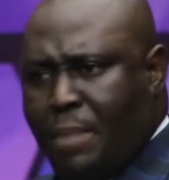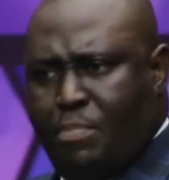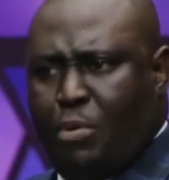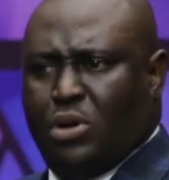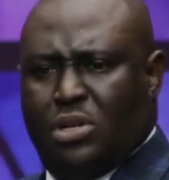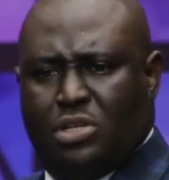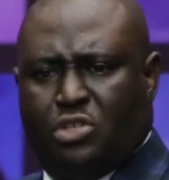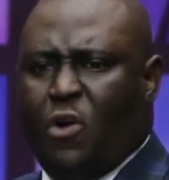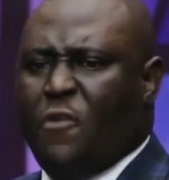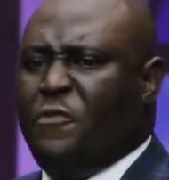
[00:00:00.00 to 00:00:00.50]

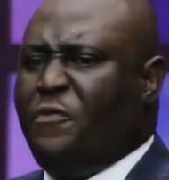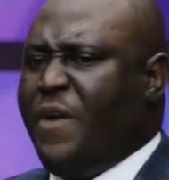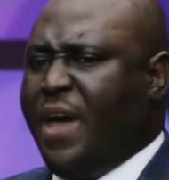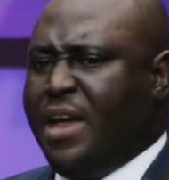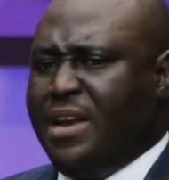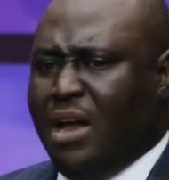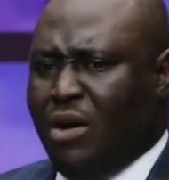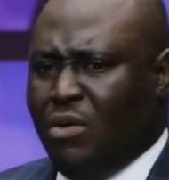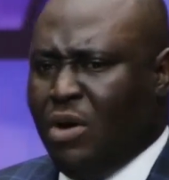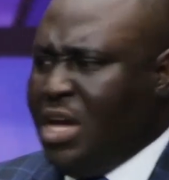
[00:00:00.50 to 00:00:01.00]
but it's not
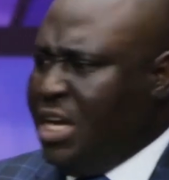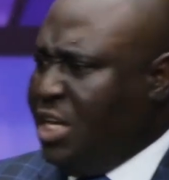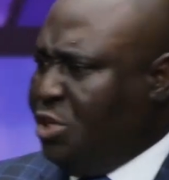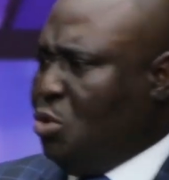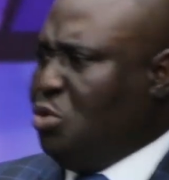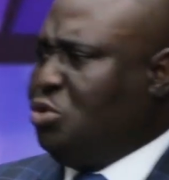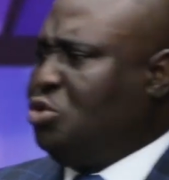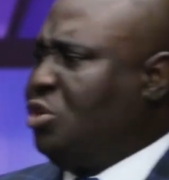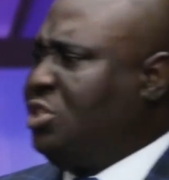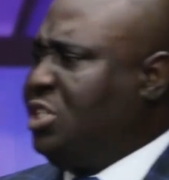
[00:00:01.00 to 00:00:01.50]
fair now.
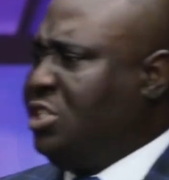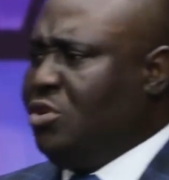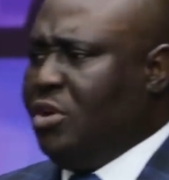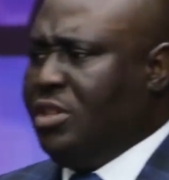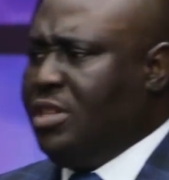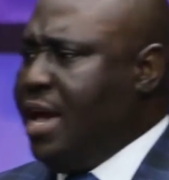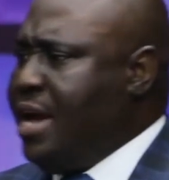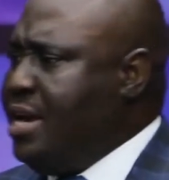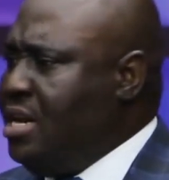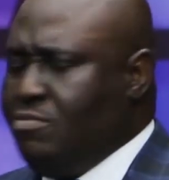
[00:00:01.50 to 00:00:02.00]
His own church is
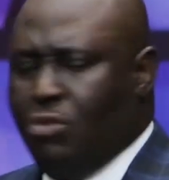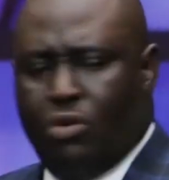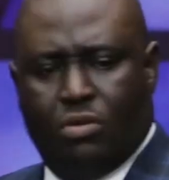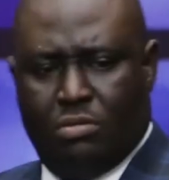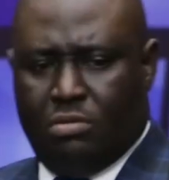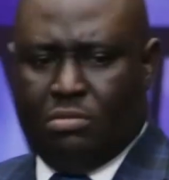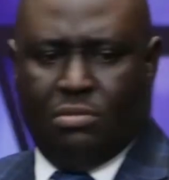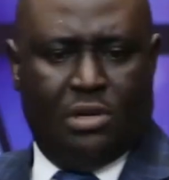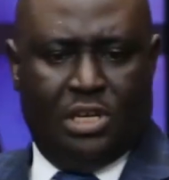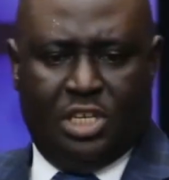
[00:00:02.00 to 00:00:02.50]
not there anymore.
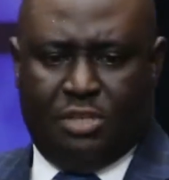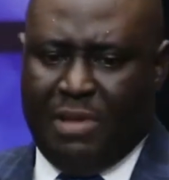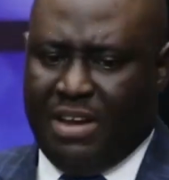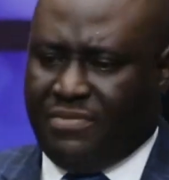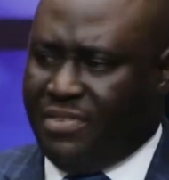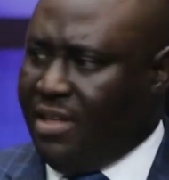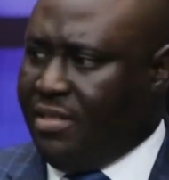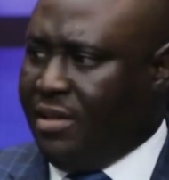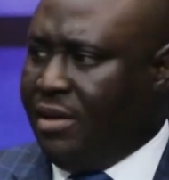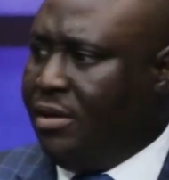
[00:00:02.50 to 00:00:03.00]
It's
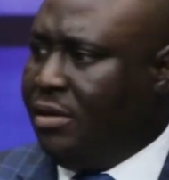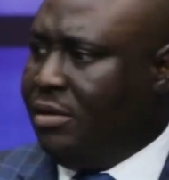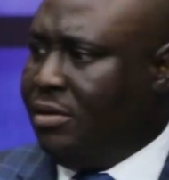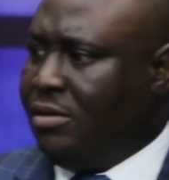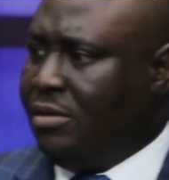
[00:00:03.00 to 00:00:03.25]
my father.